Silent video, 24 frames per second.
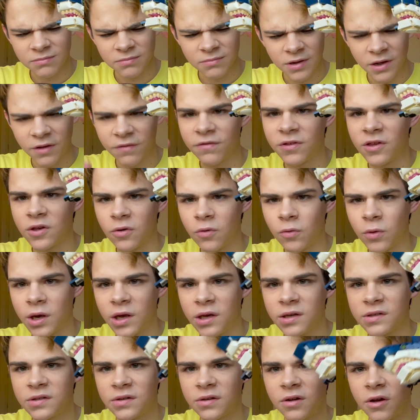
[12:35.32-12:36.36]
a few
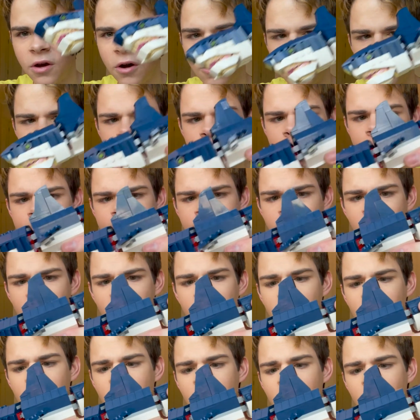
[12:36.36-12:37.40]
weeks ago,
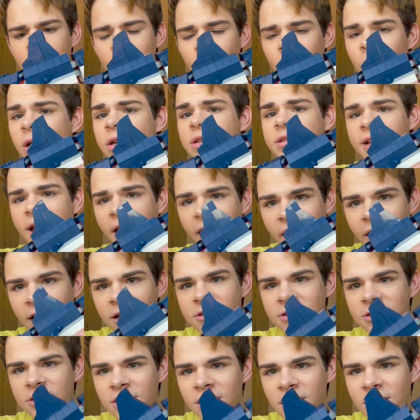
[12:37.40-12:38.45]
was
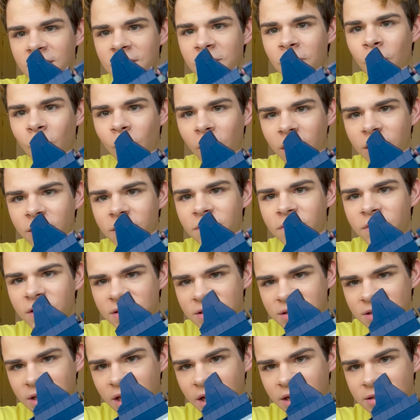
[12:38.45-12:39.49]
actually one of the
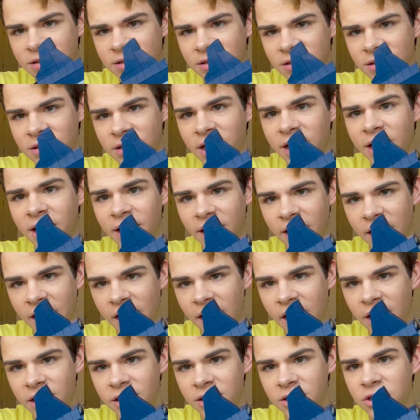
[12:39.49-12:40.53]
sets that I
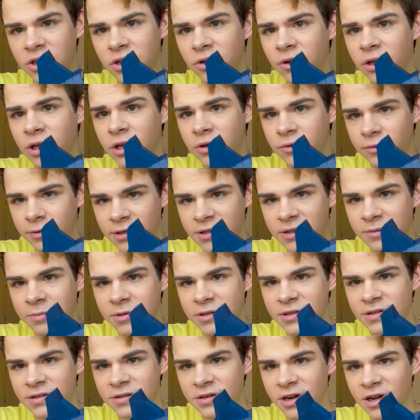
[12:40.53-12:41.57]
had during
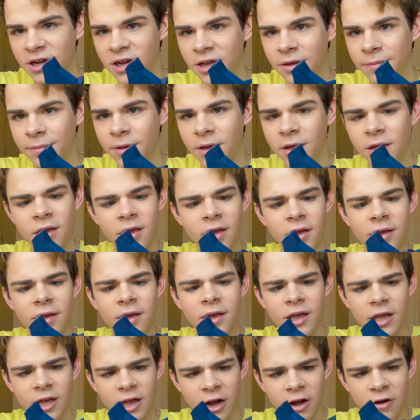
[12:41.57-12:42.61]
Christmas time.
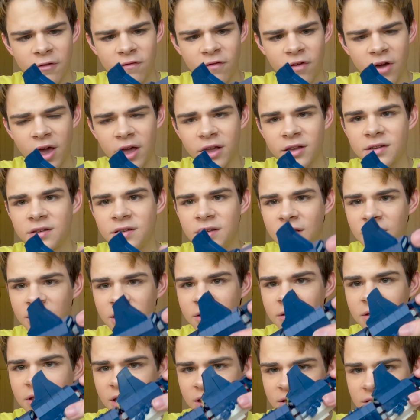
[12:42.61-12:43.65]
And in fact,
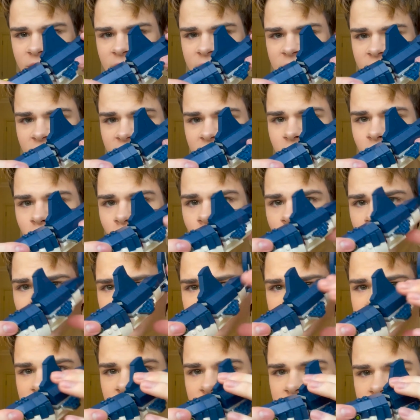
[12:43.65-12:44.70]
this set
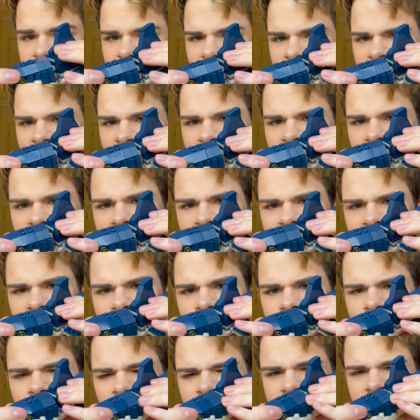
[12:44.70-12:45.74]
was the set I
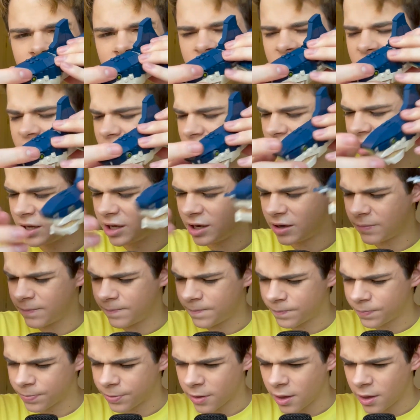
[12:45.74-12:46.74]
had mentioned in